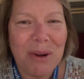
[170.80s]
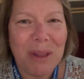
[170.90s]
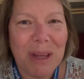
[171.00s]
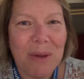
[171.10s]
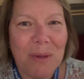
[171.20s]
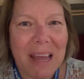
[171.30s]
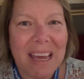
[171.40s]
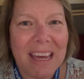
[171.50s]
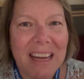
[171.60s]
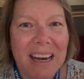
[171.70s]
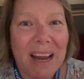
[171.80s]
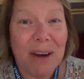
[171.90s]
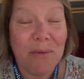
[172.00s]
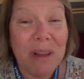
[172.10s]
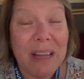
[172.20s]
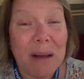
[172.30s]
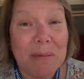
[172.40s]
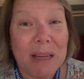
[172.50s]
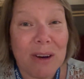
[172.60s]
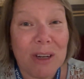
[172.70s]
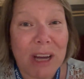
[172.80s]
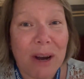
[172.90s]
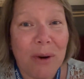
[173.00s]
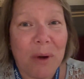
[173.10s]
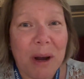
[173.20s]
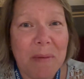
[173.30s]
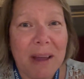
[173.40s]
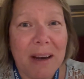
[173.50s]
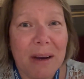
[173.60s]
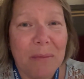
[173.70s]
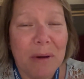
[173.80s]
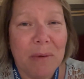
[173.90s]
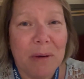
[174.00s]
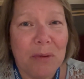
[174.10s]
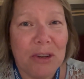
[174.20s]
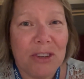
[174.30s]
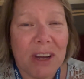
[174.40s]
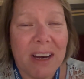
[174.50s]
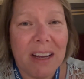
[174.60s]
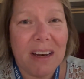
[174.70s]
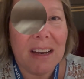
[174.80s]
that you like it, and it really helps out our channel quite a bit, and we would appreciate it.